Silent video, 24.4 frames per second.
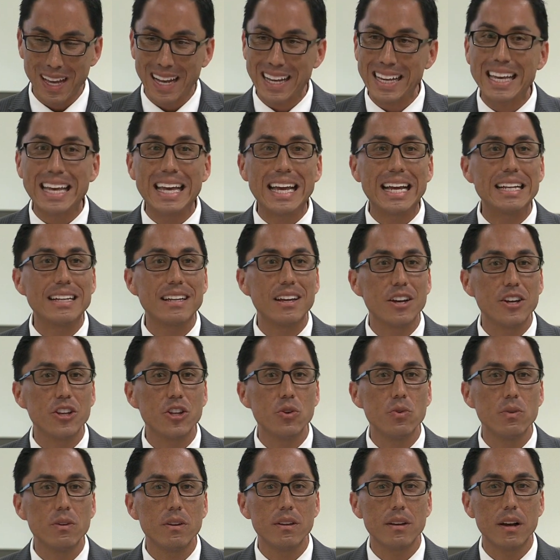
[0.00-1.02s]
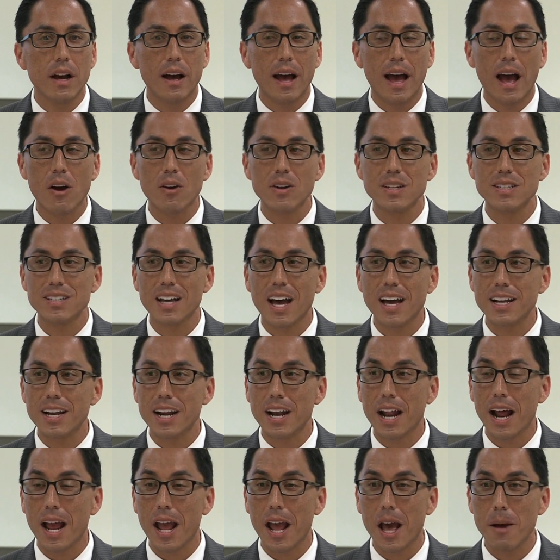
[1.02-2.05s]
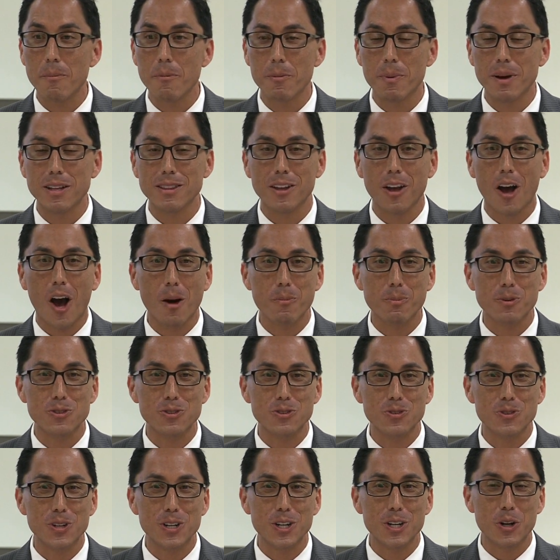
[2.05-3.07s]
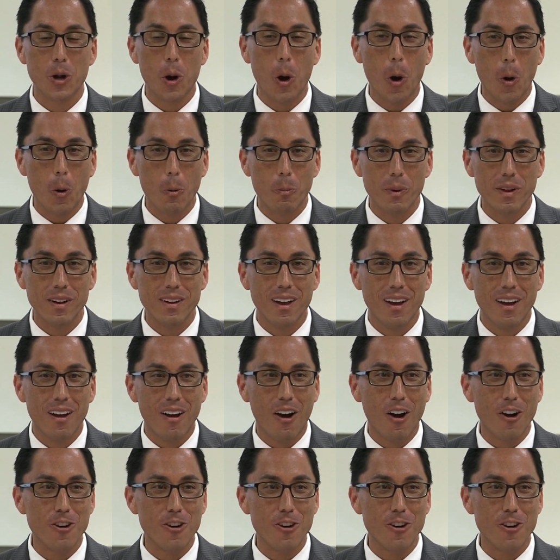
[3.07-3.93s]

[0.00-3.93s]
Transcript: I can't tell you how excited I am about the opportunity to open